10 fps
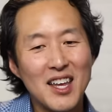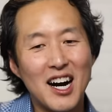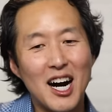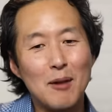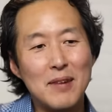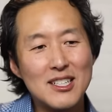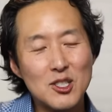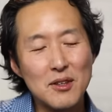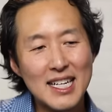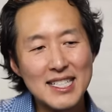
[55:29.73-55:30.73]
Um, and
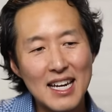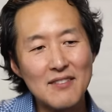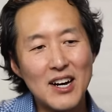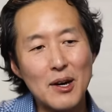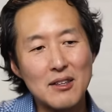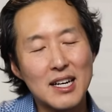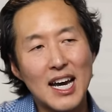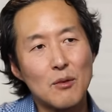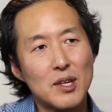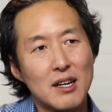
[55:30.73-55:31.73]
so that's kind of how I look
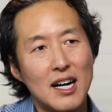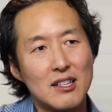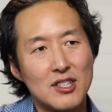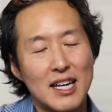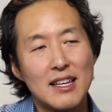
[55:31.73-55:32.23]
at it with collagen.